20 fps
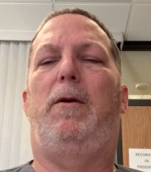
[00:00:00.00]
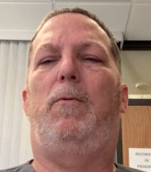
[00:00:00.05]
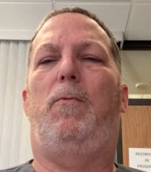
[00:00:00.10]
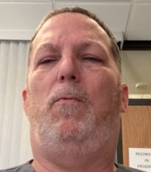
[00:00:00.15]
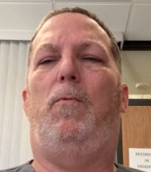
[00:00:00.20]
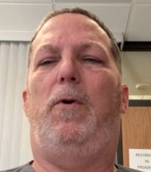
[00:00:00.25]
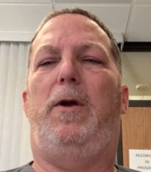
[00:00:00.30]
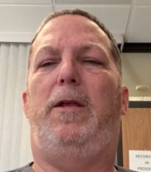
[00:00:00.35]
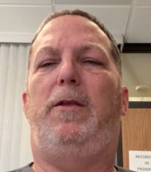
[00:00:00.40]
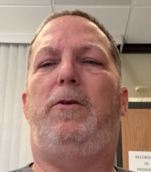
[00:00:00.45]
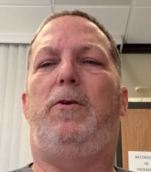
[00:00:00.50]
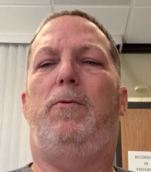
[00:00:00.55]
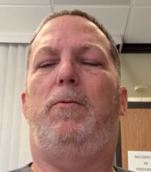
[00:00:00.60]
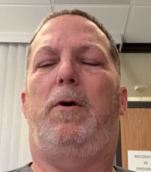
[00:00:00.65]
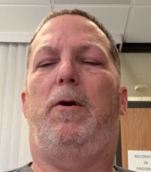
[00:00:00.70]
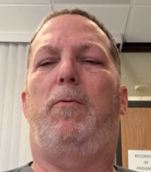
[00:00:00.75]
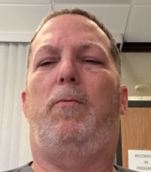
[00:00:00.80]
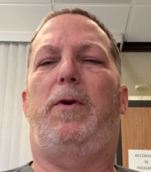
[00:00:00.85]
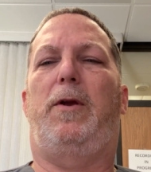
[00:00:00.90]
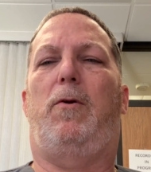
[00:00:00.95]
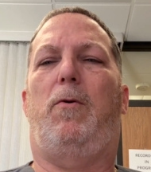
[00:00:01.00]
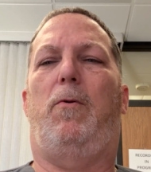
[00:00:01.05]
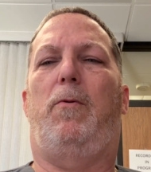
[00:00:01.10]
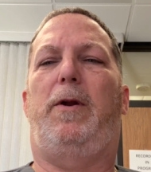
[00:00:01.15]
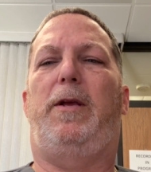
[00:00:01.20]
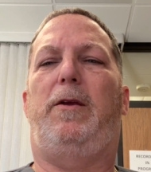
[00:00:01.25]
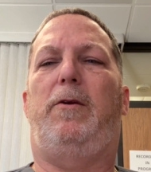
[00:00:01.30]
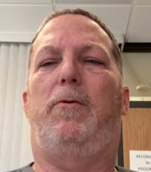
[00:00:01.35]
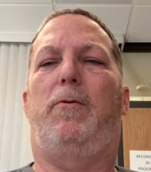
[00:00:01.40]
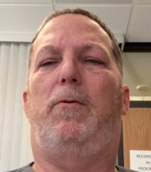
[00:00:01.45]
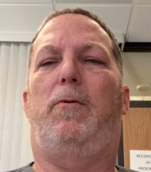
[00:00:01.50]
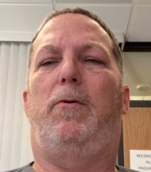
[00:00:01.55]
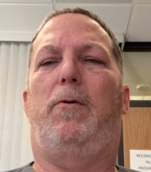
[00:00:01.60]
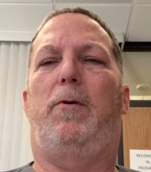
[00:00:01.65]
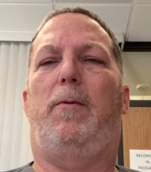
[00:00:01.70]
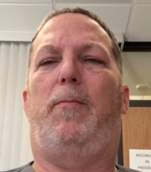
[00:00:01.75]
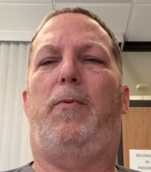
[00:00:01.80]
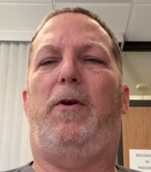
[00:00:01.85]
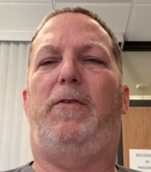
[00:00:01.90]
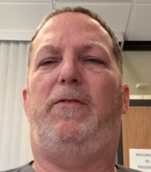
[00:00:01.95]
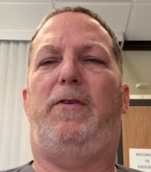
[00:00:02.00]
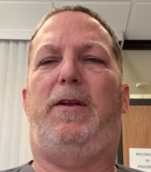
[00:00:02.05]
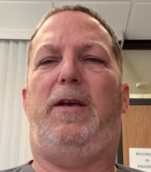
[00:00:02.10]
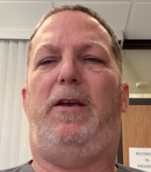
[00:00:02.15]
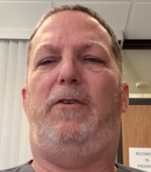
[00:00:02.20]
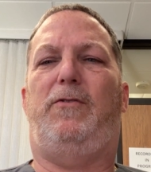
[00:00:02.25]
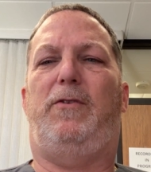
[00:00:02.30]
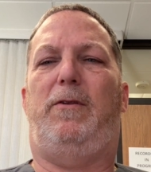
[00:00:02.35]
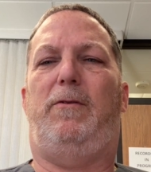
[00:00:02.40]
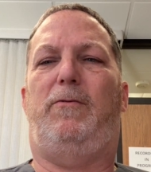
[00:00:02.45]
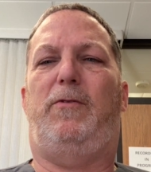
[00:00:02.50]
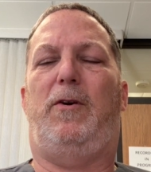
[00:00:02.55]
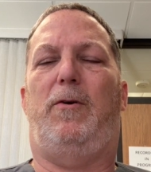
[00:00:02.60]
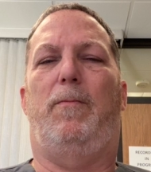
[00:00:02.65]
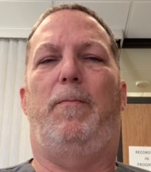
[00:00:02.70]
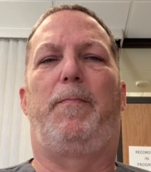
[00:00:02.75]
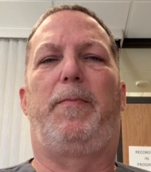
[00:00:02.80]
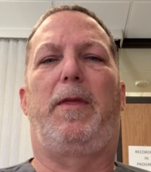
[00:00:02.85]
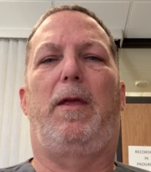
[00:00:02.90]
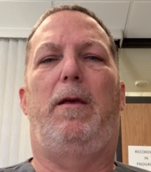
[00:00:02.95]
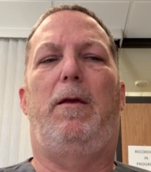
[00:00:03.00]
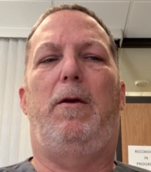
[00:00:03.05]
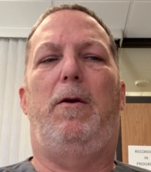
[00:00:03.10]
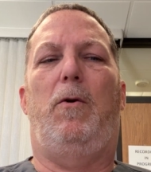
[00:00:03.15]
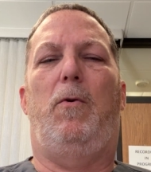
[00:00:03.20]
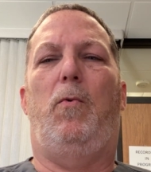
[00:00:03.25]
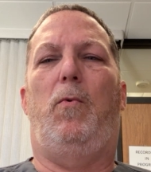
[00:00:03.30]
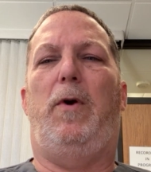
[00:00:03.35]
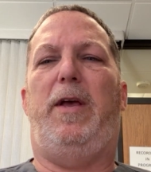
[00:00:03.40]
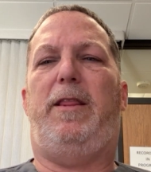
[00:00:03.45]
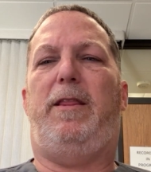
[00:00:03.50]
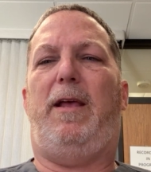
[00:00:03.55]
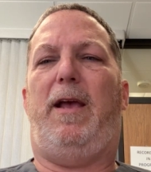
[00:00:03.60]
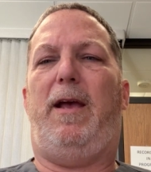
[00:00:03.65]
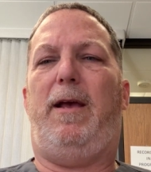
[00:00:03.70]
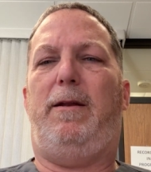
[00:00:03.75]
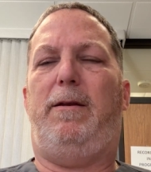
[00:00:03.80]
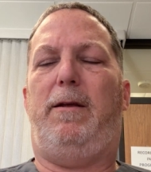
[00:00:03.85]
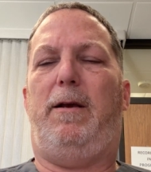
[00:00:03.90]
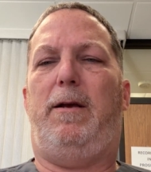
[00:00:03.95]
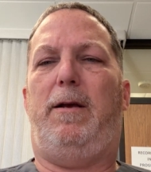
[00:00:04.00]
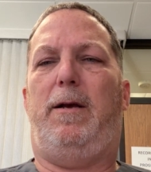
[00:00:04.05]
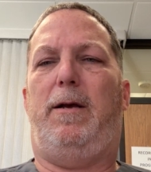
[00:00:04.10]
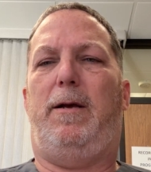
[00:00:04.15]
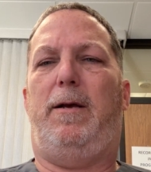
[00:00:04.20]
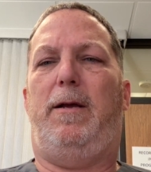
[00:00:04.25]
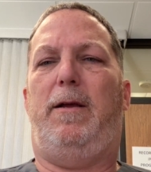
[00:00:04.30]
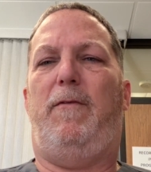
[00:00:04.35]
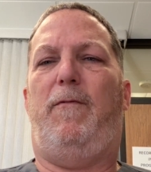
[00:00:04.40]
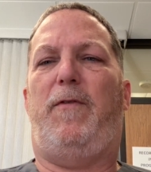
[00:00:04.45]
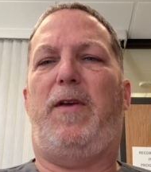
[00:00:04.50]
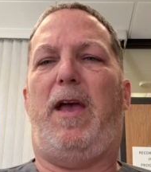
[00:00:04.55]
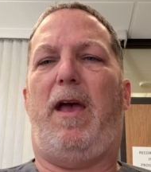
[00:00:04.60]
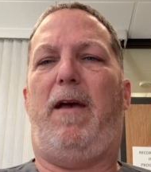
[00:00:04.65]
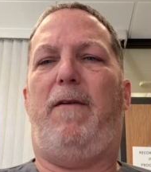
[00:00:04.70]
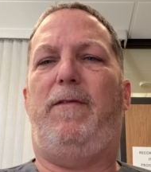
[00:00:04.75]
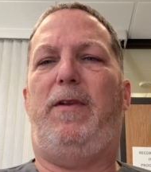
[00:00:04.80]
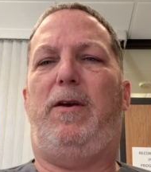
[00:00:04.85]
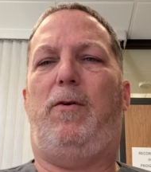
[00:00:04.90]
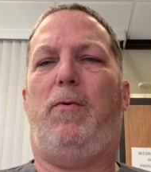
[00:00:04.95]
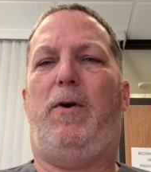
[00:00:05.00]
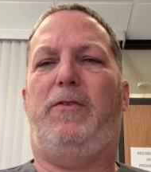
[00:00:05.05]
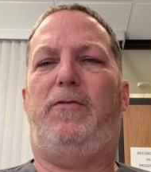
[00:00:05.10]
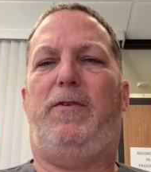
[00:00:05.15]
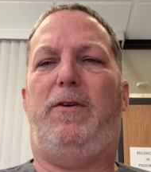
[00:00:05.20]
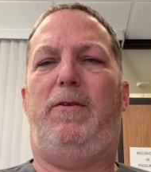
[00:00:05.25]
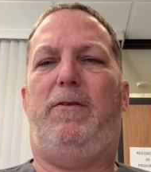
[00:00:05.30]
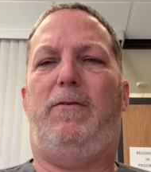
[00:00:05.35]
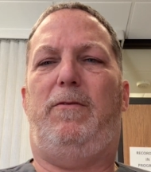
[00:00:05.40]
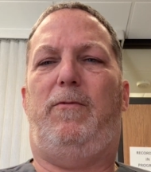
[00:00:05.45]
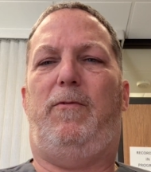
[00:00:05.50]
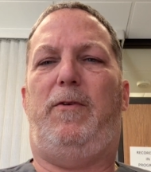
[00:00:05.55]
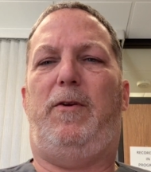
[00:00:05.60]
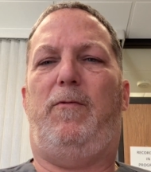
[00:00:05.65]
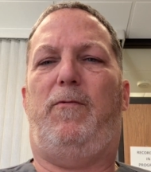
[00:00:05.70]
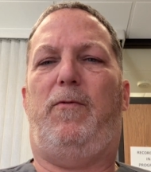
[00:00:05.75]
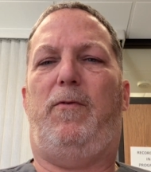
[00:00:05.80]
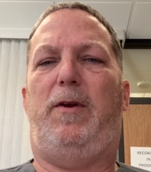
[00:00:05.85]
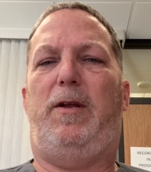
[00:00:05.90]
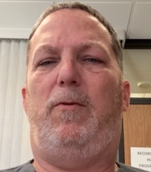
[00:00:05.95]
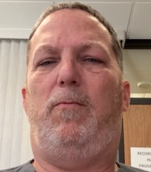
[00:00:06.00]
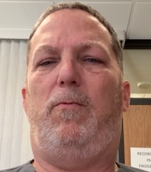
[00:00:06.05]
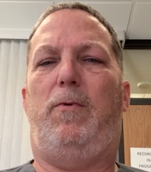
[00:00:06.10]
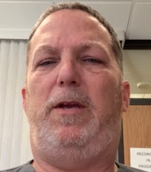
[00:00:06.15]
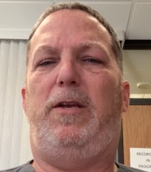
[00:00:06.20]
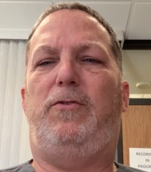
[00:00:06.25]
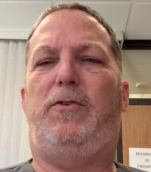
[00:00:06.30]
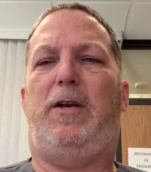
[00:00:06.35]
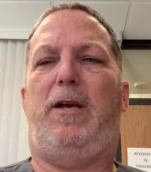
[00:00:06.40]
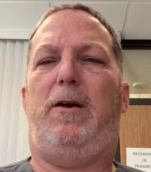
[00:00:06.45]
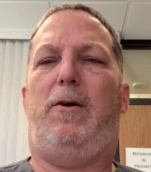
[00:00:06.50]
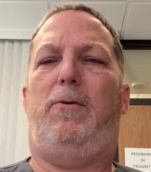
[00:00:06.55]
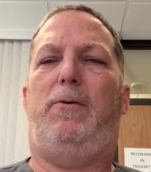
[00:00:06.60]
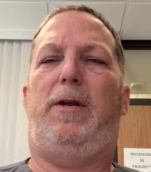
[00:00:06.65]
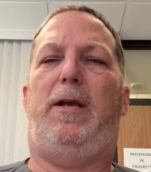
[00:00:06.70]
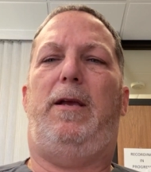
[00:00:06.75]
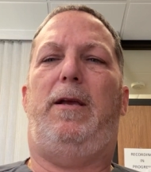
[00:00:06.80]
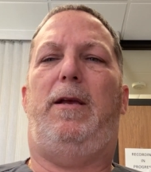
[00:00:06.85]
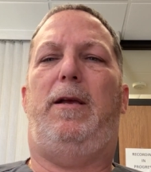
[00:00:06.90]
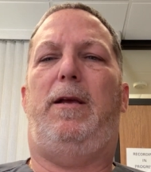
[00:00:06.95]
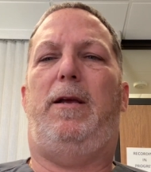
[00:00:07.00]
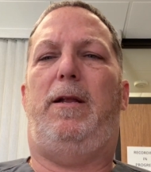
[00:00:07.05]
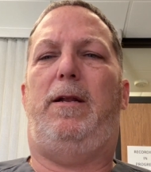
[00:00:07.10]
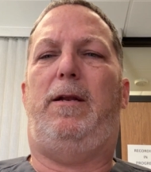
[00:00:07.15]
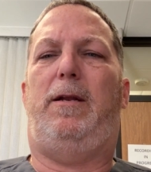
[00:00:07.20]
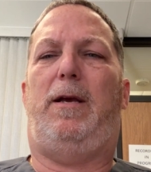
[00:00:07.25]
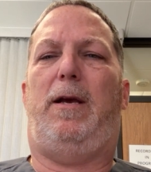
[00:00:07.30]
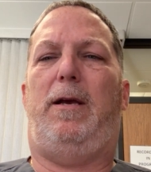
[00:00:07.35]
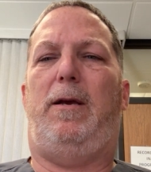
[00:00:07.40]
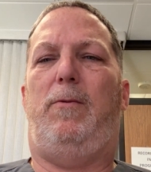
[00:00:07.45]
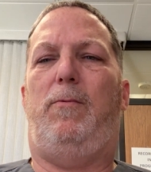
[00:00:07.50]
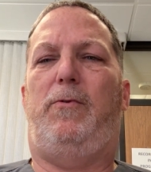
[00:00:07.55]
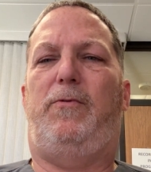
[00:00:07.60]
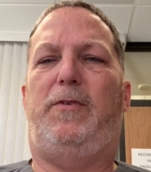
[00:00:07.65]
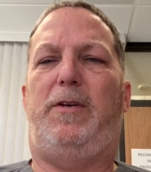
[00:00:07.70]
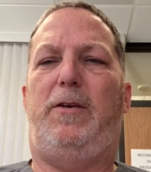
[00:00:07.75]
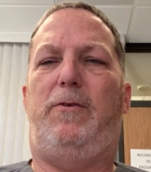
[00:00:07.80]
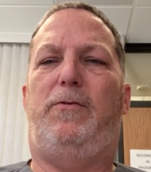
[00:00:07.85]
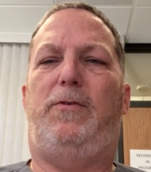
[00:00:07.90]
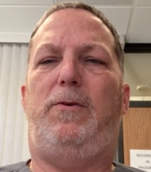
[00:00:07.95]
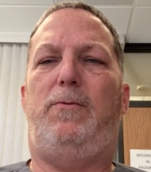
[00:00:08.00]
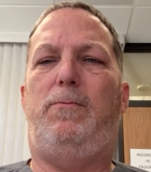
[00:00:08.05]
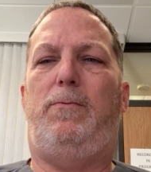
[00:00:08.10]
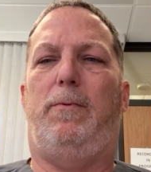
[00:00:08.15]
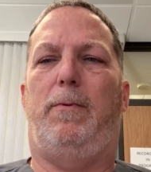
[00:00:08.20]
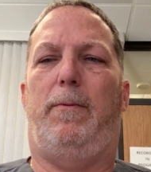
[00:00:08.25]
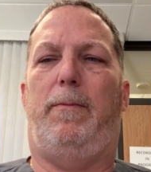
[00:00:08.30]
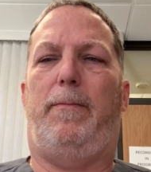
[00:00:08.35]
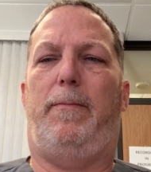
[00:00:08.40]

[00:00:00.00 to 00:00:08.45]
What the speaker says: when you are recording your oral presentation. So with that, if you have any questions, feel free to reach out, and I will see you soon.